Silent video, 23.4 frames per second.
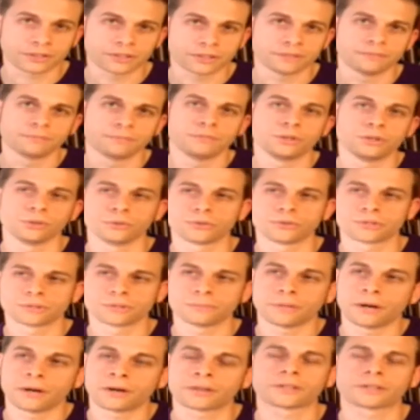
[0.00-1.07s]
and doing
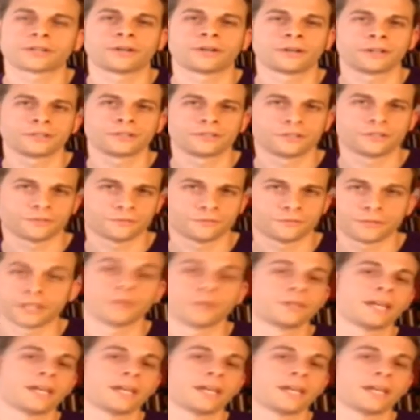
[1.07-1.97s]
some art cards of video